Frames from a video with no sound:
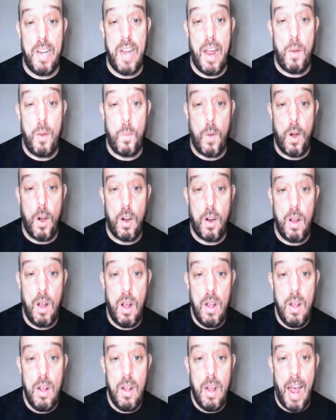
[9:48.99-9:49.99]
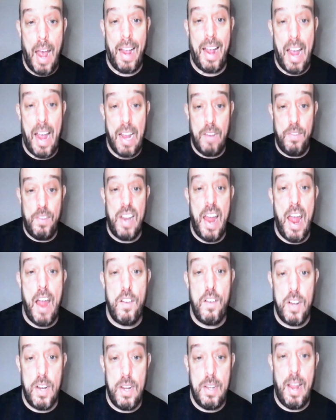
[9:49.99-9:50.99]
network, I kind of
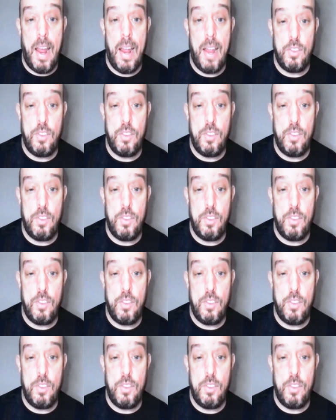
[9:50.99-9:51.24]
inherited that.